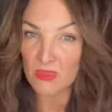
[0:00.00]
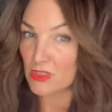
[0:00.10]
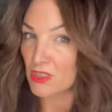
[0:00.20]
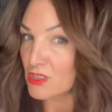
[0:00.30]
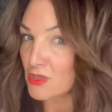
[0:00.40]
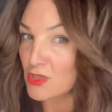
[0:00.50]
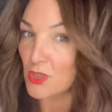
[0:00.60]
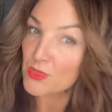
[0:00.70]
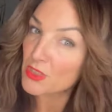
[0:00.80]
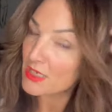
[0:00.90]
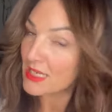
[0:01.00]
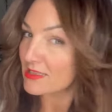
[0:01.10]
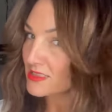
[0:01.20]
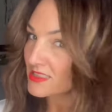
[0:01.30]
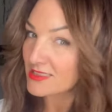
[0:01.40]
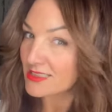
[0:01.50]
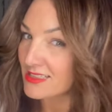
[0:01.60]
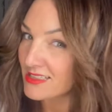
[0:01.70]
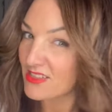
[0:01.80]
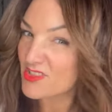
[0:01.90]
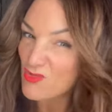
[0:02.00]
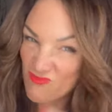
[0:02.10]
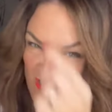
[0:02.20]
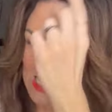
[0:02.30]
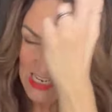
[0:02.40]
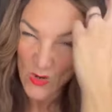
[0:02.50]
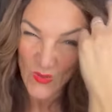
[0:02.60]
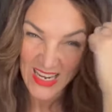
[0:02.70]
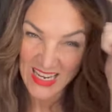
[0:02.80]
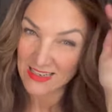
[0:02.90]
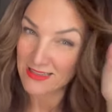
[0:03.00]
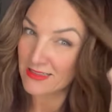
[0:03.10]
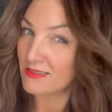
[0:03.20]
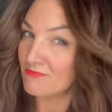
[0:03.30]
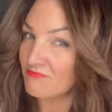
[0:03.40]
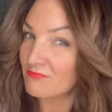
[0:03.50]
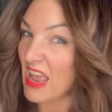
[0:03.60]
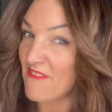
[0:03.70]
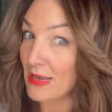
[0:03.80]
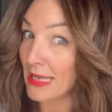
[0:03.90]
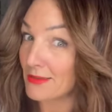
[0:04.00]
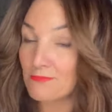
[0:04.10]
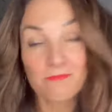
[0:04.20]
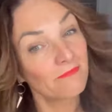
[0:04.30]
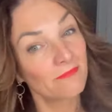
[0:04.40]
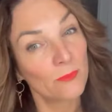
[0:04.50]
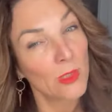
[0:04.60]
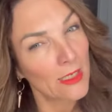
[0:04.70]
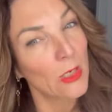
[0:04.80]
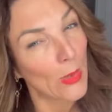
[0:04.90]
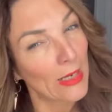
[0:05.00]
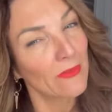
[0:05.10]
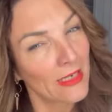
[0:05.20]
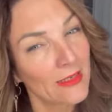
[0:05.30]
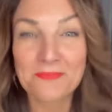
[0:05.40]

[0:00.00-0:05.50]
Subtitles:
Just do the top 2 layers. Gives you a really quick flick. Well, like a quick flick.